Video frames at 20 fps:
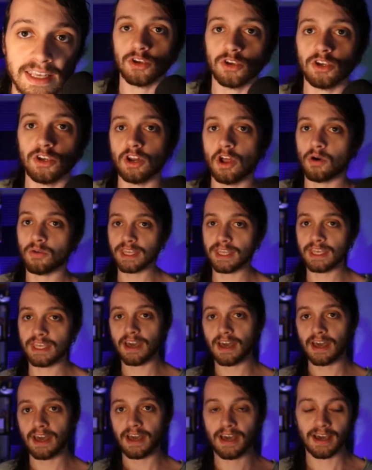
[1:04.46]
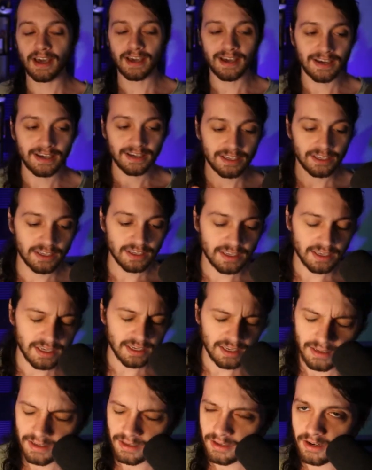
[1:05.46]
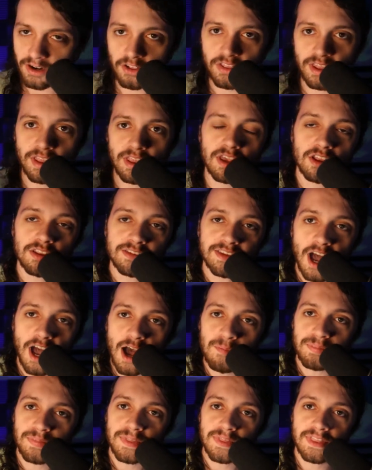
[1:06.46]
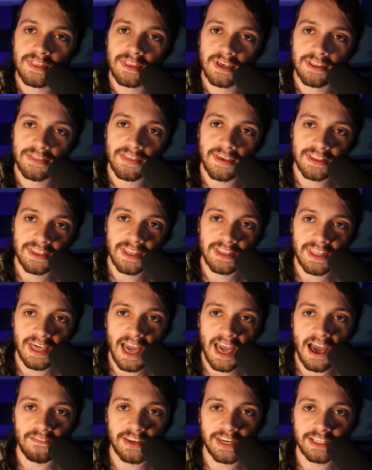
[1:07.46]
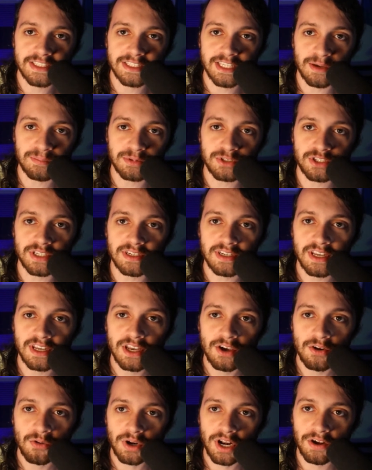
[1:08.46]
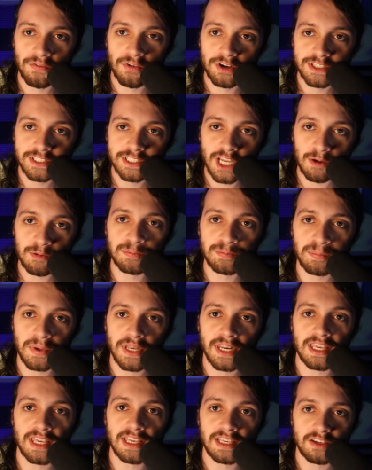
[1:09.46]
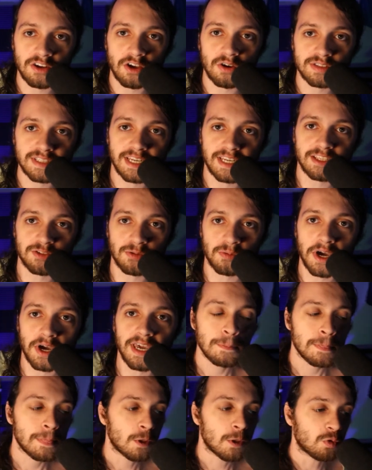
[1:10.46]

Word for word: You know, the, uh, you know, the little top, the thing that they have in Inception, whenever it stops spinning, he knows that he's awake.